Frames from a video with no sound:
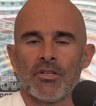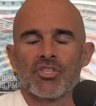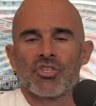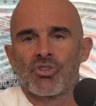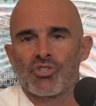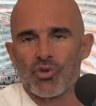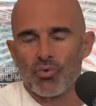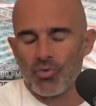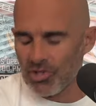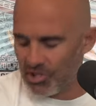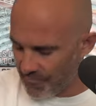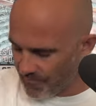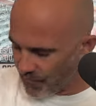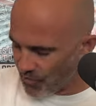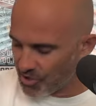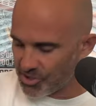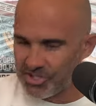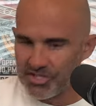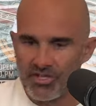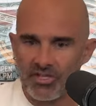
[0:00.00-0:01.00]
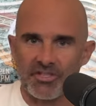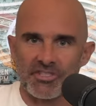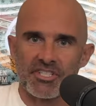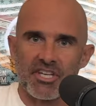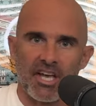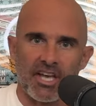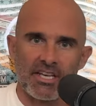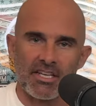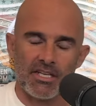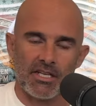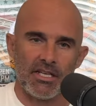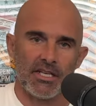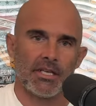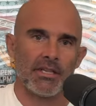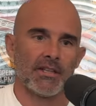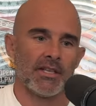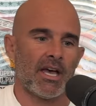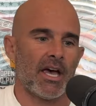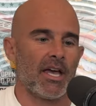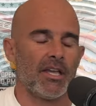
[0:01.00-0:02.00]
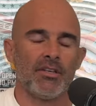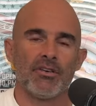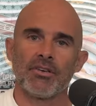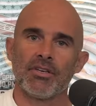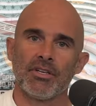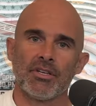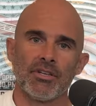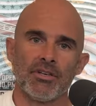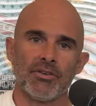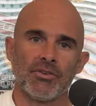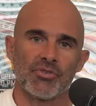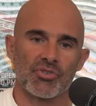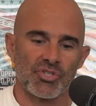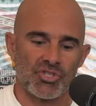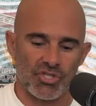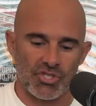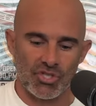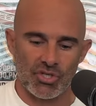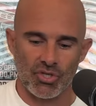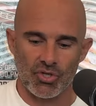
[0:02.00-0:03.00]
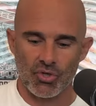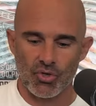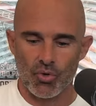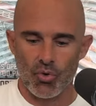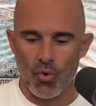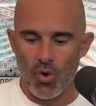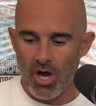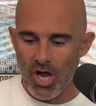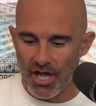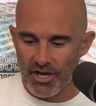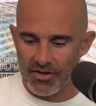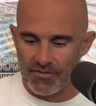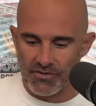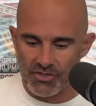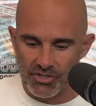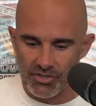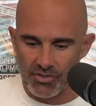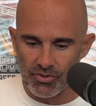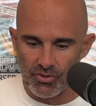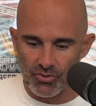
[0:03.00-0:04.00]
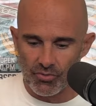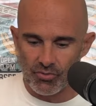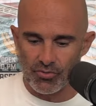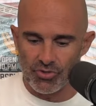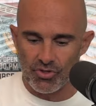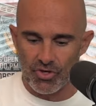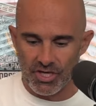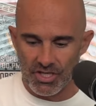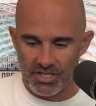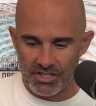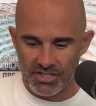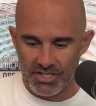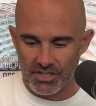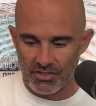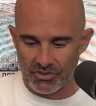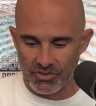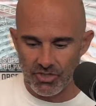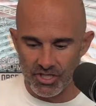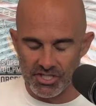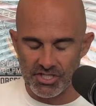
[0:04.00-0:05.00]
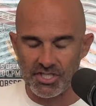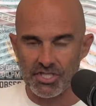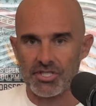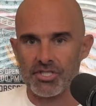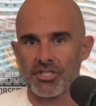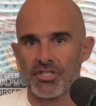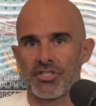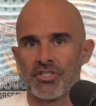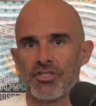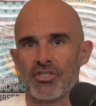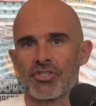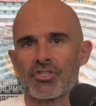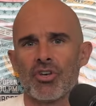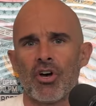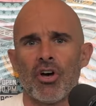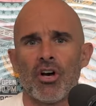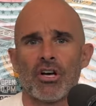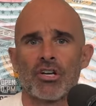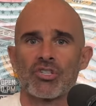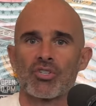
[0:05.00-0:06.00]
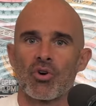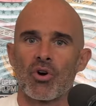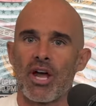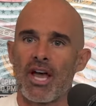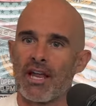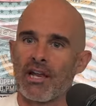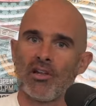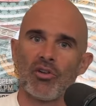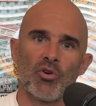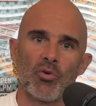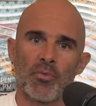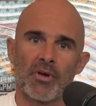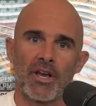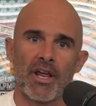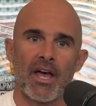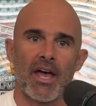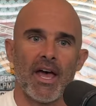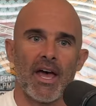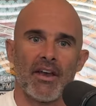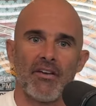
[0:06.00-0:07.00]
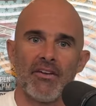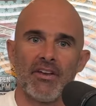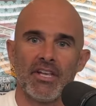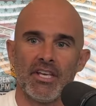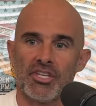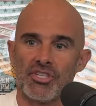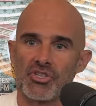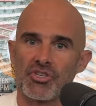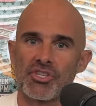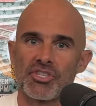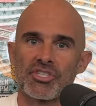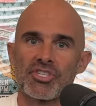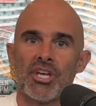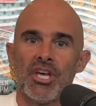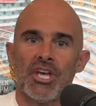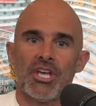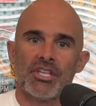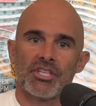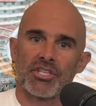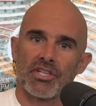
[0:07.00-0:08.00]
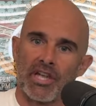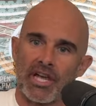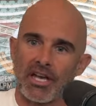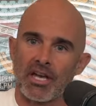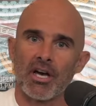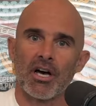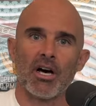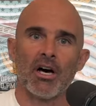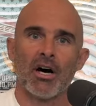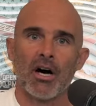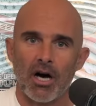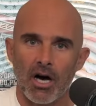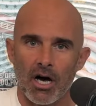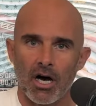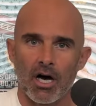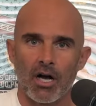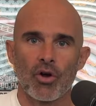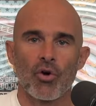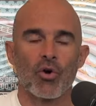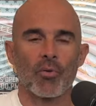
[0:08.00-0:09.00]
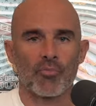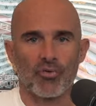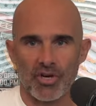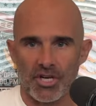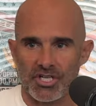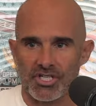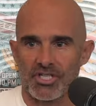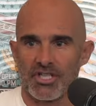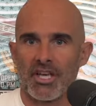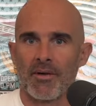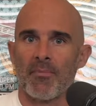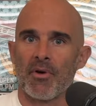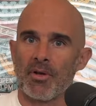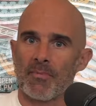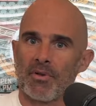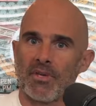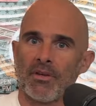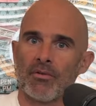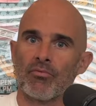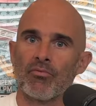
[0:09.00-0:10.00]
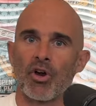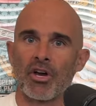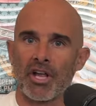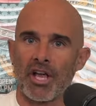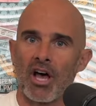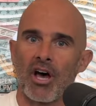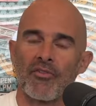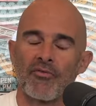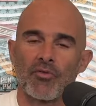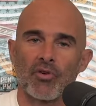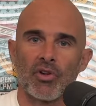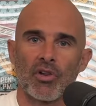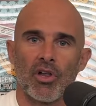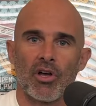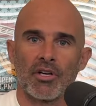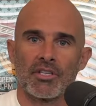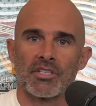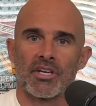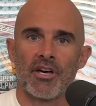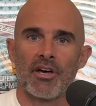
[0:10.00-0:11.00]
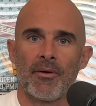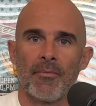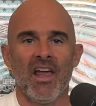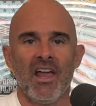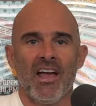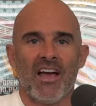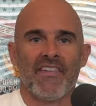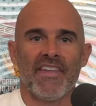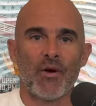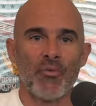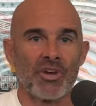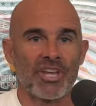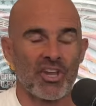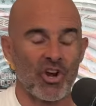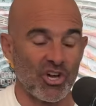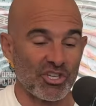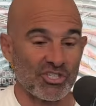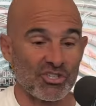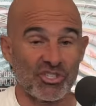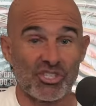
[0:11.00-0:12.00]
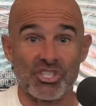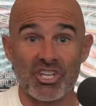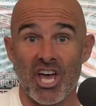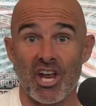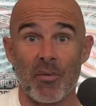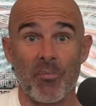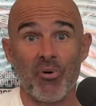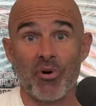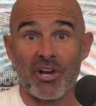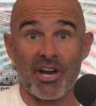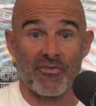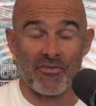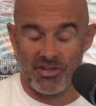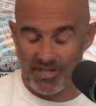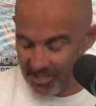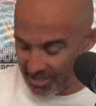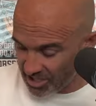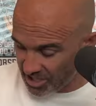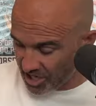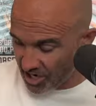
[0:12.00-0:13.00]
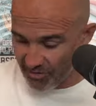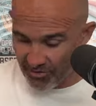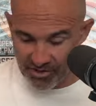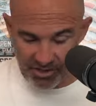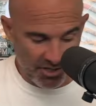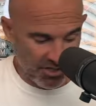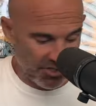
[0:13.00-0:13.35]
So it's a really versatile technique that you can use to kind of do signal transitions in your songs or add a little bit of added interest to like a chord progression that might be running on for a long time. And then we can also just kind of put everything together.